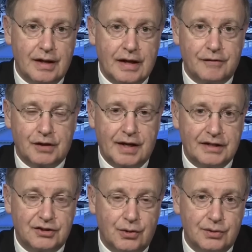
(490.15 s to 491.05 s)
If the case
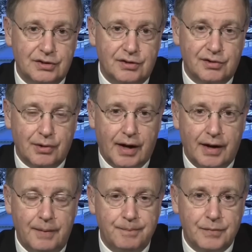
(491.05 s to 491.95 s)
goes to
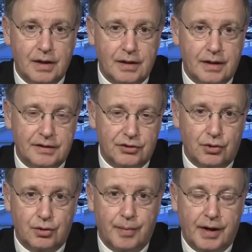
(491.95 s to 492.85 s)
trial, it's
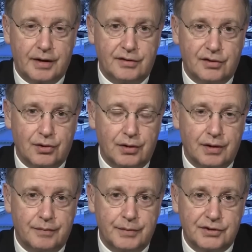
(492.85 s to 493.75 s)
heard by a jury of Mister